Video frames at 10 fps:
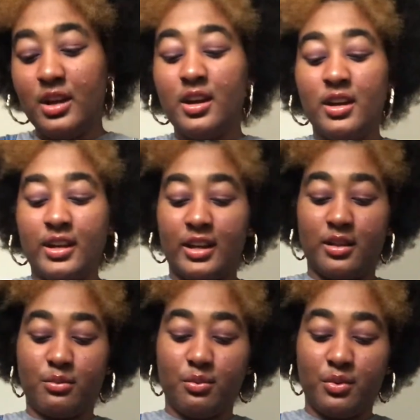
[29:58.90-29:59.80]
Again,
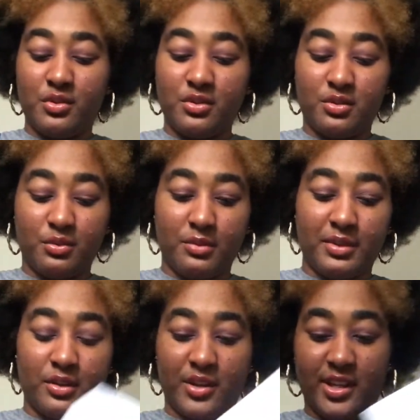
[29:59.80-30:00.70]
proportions are really big,
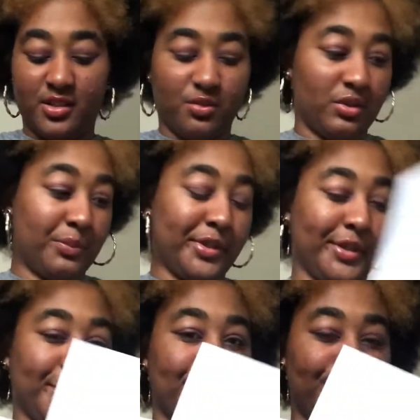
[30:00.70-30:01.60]
her hands are really big,
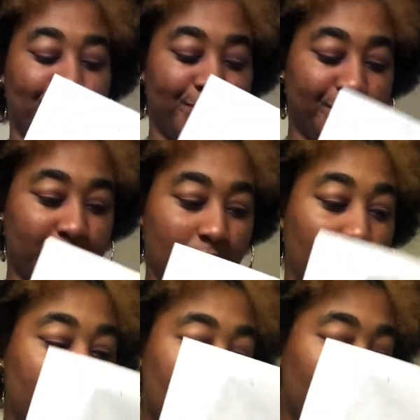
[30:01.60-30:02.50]

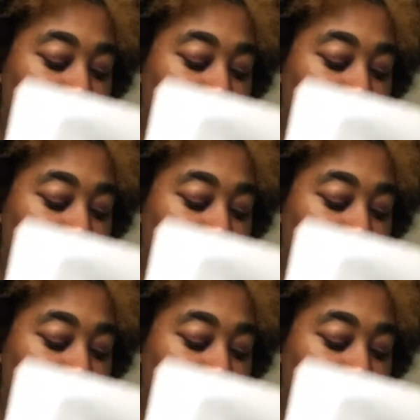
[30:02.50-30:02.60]
but I'm proud of